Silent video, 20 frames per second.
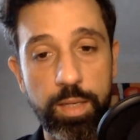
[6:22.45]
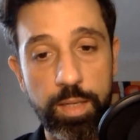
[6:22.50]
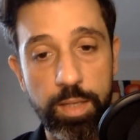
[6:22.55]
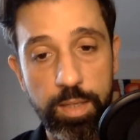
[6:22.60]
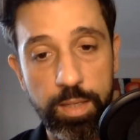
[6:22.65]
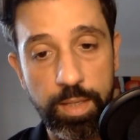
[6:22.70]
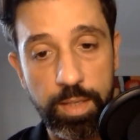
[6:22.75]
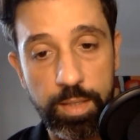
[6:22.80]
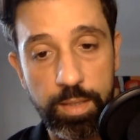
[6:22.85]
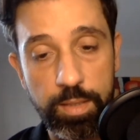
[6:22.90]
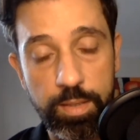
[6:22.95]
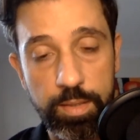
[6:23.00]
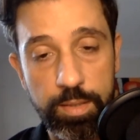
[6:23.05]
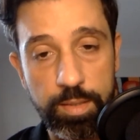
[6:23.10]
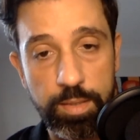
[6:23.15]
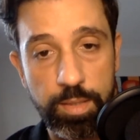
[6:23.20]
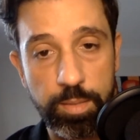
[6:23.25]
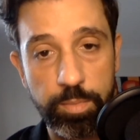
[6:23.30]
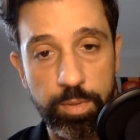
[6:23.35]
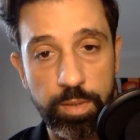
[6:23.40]
Again, this
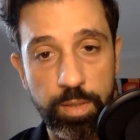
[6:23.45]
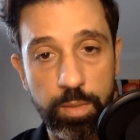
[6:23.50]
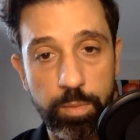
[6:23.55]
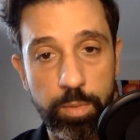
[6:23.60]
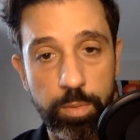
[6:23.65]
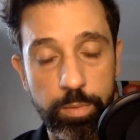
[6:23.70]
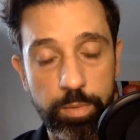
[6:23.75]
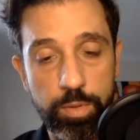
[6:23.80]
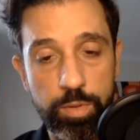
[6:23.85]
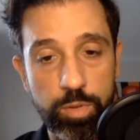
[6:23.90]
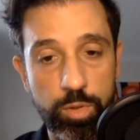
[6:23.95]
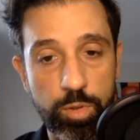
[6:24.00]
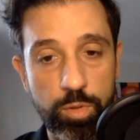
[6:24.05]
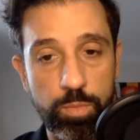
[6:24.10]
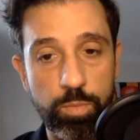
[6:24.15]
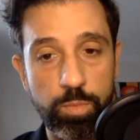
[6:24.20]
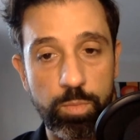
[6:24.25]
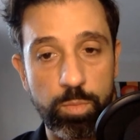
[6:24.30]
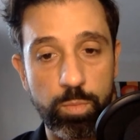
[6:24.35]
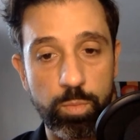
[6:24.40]
is something that we would
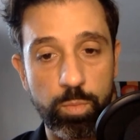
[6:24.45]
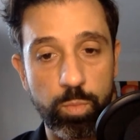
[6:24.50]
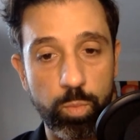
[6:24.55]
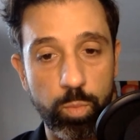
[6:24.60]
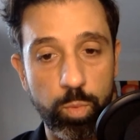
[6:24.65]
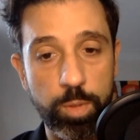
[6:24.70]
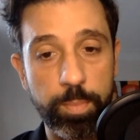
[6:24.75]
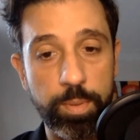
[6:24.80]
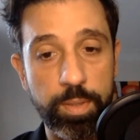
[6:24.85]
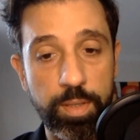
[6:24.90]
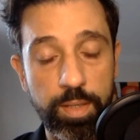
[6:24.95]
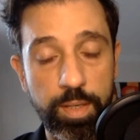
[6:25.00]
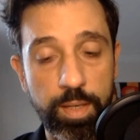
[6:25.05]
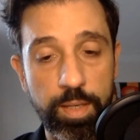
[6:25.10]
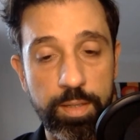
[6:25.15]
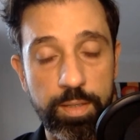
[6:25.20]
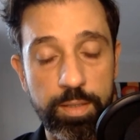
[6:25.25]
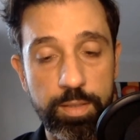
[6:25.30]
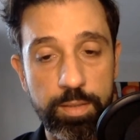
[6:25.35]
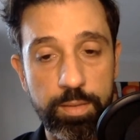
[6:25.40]
assume would be the
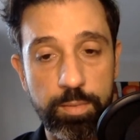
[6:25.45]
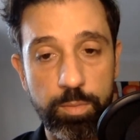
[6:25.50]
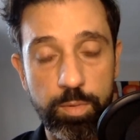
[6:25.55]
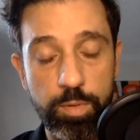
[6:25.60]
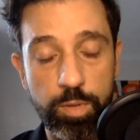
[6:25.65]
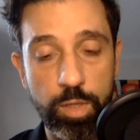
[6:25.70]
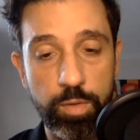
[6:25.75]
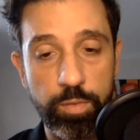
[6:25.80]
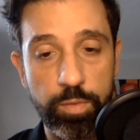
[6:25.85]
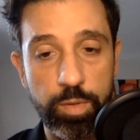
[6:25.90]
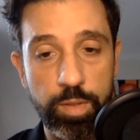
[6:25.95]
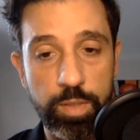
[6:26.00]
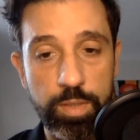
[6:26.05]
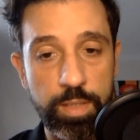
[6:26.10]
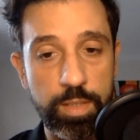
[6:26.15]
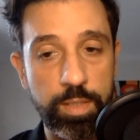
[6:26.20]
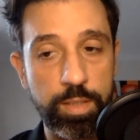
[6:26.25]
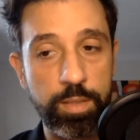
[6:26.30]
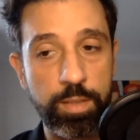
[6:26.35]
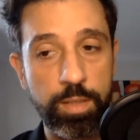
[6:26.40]
case with
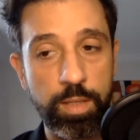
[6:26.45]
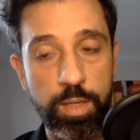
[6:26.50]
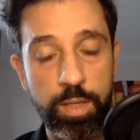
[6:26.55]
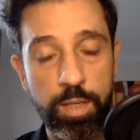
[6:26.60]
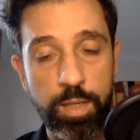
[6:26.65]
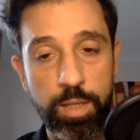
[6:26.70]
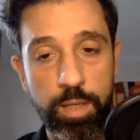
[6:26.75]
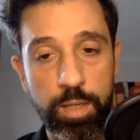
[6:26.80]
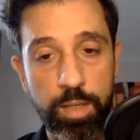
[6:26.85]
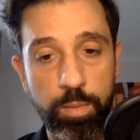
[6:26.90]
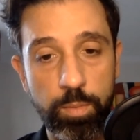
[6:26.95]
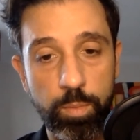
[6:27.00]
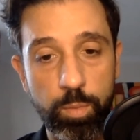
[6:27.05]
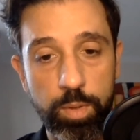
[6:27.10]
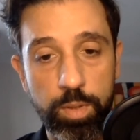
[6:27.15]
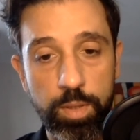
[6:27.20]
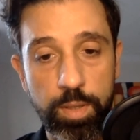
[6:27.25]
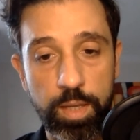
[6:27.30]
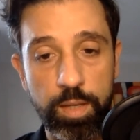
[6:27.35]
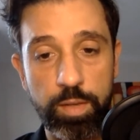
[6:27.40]
COVID-19. It
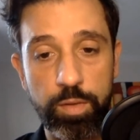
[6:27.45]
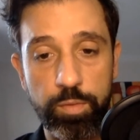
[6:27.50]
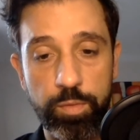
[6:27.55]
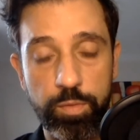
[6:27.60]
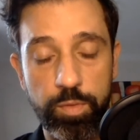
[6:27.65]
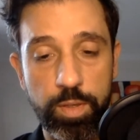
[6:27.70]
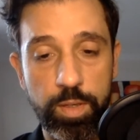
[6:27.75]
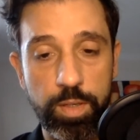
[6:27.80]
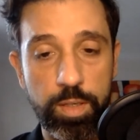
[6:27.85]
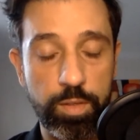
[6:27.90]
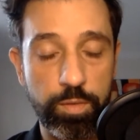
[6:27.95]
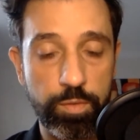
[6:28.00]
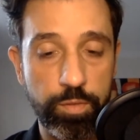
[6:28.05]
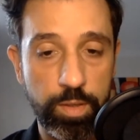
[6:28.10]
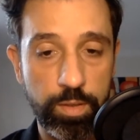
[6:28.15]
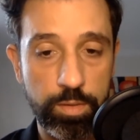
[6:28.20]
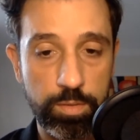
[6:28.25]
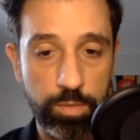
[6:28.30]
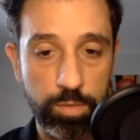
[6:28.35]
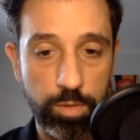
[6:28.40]
will have an
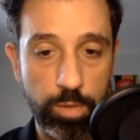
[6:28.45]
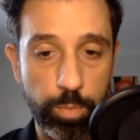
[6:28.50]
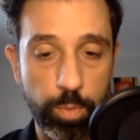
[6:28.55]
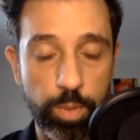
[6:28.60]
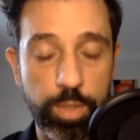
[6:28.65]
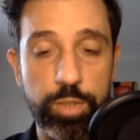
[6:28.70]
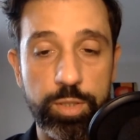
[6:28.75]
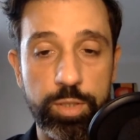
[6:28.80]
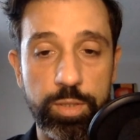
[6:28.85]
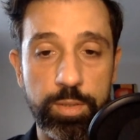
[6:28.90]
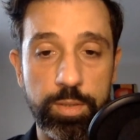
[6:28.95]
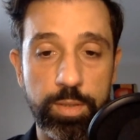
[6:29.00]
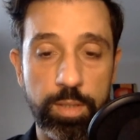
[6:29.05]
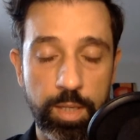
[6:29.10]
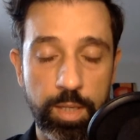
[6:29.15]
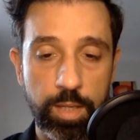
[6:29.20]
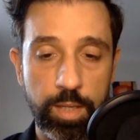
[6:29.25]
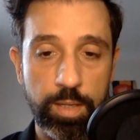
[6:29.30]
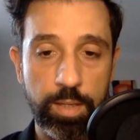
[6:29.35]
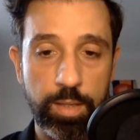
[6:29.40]
effect on the operation.
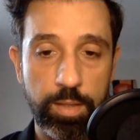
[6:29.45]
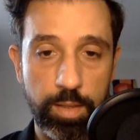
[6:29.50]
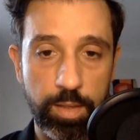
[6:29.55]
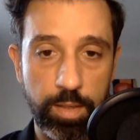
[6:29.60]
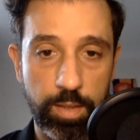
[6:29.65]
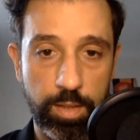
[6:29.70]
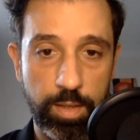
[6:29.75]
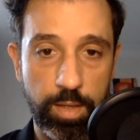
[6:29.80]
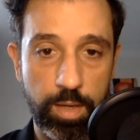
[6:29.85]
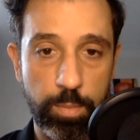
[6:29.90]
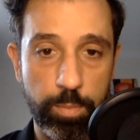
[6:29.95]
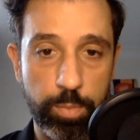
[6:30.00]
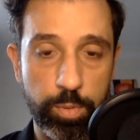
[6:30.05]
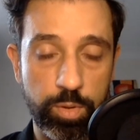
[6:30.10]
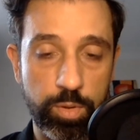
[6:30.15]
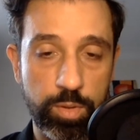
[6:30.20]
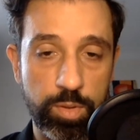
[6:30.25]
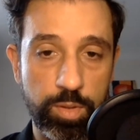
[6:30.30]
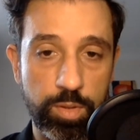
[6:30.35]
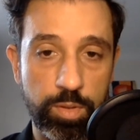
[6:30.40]
They are
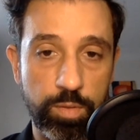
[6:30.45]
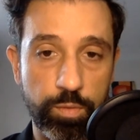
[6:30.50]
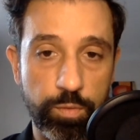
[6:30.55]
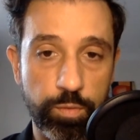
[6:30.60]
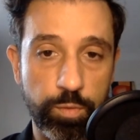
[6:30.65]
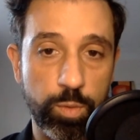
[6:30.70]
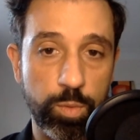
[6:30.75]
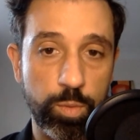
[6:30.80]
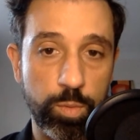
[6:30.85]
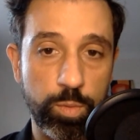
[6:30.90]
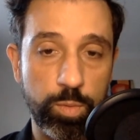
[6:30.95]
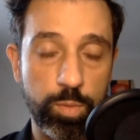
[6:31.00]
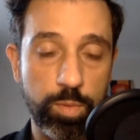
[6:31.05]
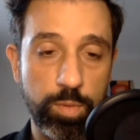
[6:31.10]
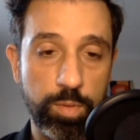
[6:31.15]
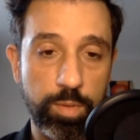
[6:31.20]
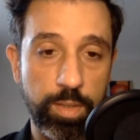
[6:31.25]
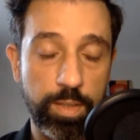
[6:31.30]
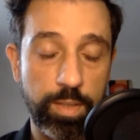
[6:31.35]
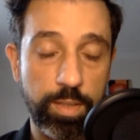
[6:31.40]
producing food
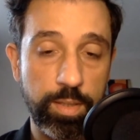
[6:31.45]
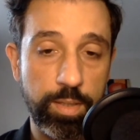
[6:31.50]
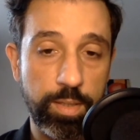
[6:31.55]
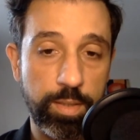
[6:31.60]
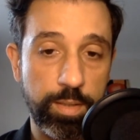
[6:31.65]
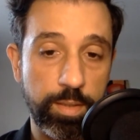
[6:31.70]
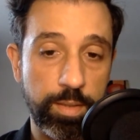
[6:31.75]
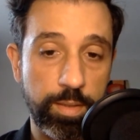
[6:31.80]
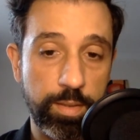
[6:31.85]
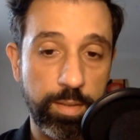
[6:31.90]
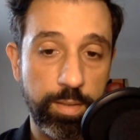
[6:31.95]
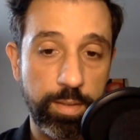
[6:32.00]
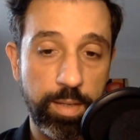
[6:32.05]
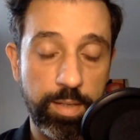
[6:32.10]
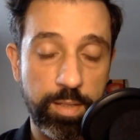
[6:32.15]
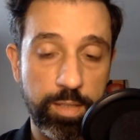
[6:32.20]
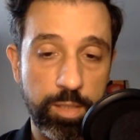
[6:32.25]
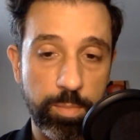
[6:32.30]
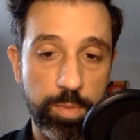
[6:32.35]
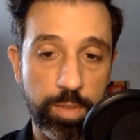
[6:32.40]
that
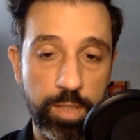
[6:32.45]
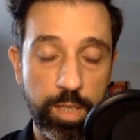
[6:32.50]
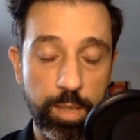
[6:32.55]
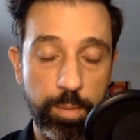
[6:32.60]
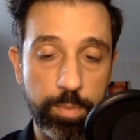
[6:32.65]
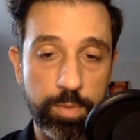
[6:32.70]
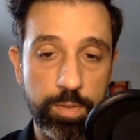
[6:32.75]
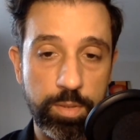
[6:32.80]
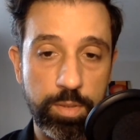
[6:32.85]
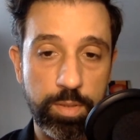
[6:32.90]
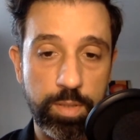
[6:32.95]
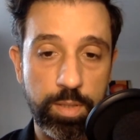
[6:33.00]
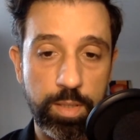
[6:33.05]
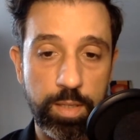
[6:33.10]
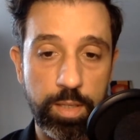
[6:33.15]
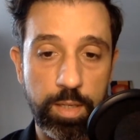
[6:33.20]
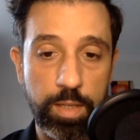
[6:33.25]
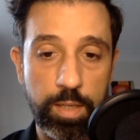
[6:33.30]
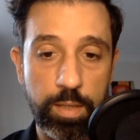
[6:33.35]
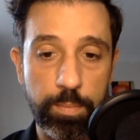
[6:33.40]
needs to be kept
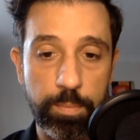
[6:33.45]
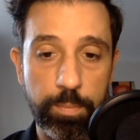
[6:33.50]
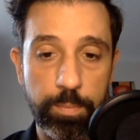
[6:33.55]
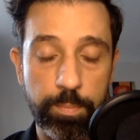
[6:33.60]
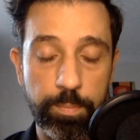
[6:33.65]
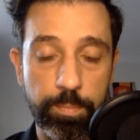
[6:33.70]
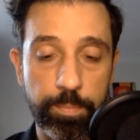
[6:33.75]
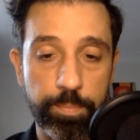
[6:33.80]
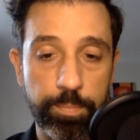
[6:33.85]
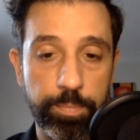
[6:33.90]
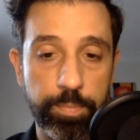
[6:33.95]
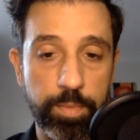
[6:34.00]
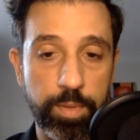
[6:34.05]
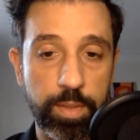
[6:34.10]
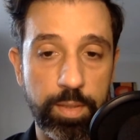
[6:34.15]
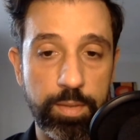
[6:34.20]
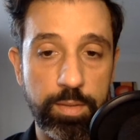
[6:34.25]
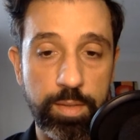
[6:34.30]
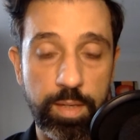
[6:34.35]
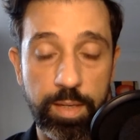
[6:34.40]

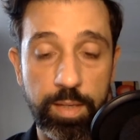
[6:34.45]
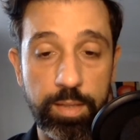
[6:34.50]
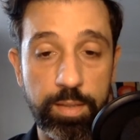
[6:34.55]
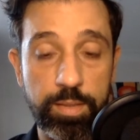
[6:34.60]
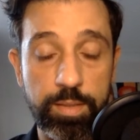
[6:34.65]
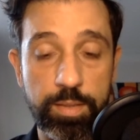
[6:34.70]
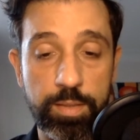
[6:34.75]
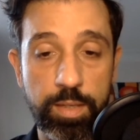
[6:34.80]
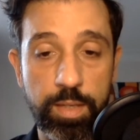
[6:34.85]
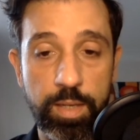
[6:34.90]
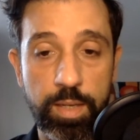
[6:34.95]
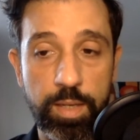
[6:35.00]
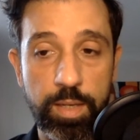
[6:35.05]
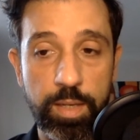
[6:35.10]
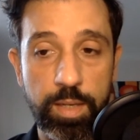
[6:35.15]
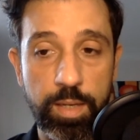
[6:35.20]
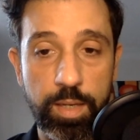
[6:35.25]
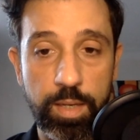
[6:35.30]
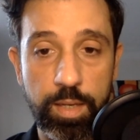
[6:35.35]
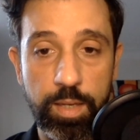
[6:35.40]
in tanks,
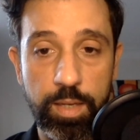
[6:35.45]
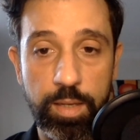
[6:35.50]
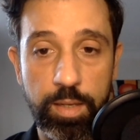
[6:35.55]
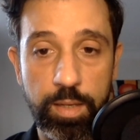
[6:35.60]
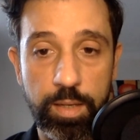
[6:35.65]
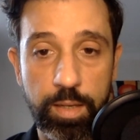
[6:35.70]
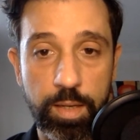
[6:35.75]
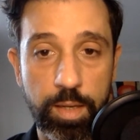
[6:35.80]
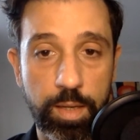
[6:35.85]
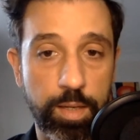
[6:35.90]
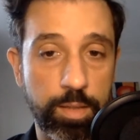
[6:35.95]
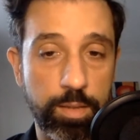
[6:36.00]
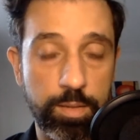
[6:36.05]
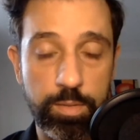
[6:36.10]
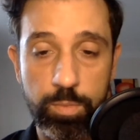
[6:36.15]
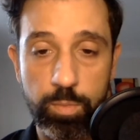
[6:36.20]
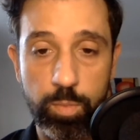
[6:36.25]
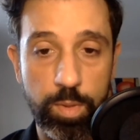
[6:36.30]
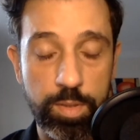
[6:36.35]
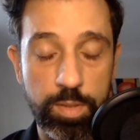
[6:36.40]
and
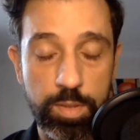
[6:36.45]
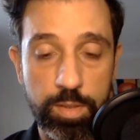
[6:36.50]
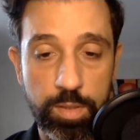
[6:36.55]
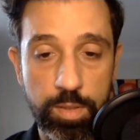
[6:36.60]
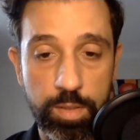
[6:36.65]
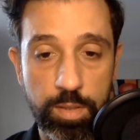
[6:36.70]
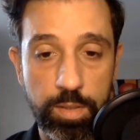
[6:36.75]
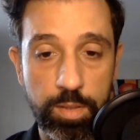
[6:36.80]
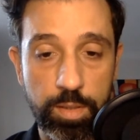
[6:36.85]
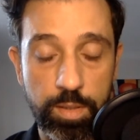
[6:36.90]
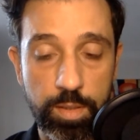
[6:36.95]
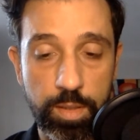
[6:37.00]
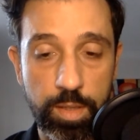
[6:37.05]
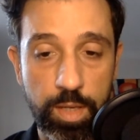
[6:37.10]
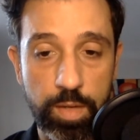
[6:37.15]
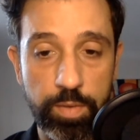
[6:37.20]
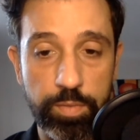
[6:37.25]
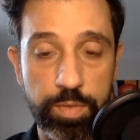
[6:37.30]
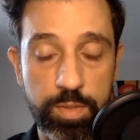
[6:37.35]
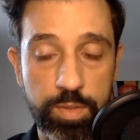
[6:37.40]
once the
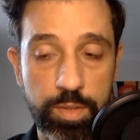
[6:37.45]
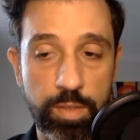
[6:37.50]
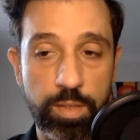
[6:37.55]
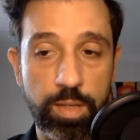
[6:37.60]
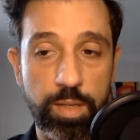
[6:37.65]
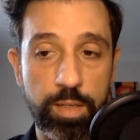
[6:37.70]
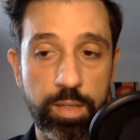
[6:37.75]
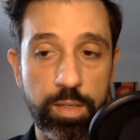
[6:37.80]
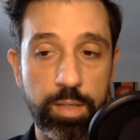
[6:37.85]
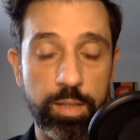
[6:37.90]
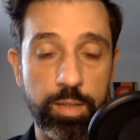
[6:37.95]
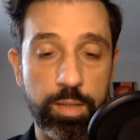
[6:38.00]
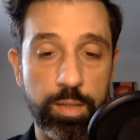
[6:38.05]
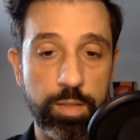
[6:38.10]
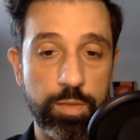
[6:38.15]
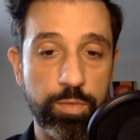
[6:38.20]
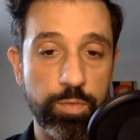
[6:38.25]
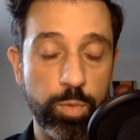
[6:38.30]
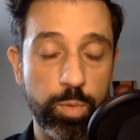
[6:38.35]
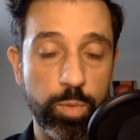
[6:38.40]
harvests are done,
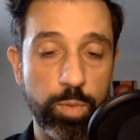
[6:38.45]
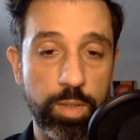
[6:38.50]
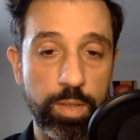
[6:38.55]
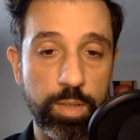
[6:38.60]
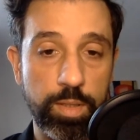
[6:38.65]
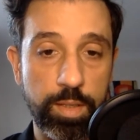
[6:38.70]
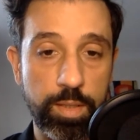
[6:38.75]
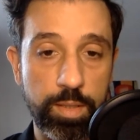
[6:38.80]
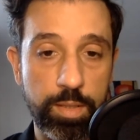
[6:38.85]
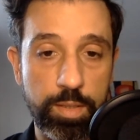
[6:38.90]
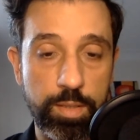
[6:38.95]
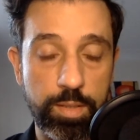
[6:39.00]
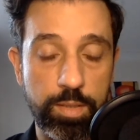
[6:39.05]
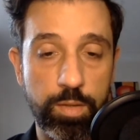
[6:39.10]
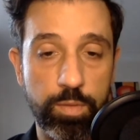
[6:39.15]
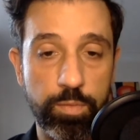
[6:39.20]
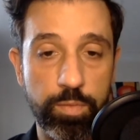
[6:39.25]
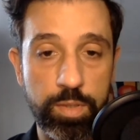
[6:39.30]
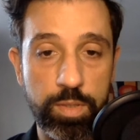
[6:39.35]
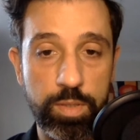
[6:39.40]
this food then gets
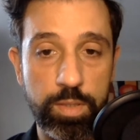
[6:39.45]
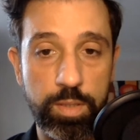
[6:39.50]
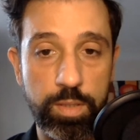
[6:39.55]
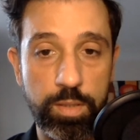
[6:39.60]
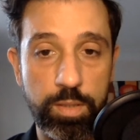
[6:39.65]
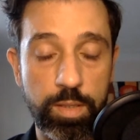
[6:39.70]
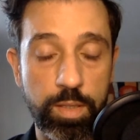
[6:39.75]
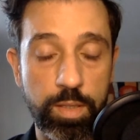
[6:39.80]
obviously